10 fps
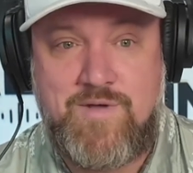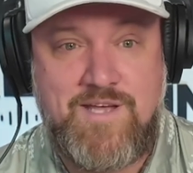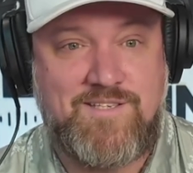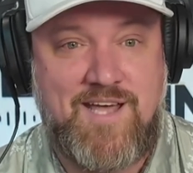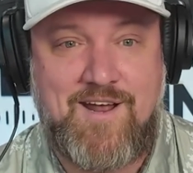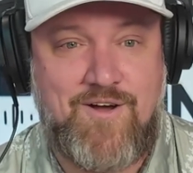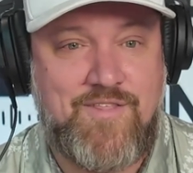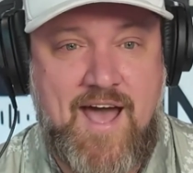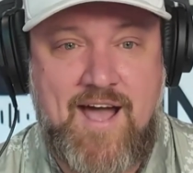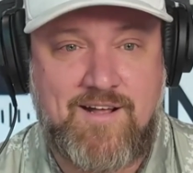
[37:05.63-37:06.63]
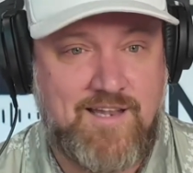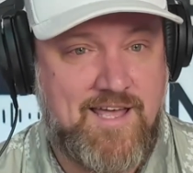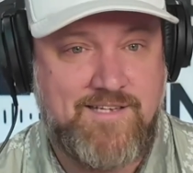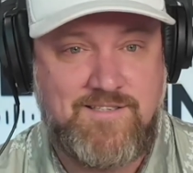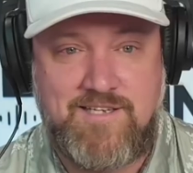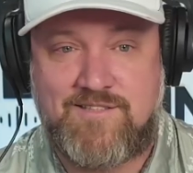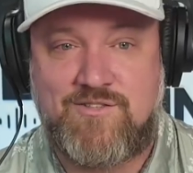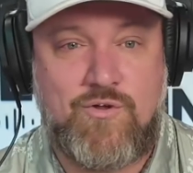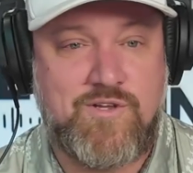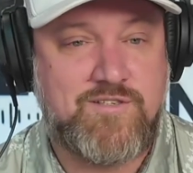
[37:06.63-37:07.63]
He's had all the accolades. He
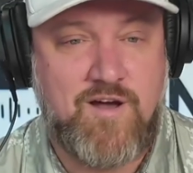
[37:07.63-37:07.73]
sold his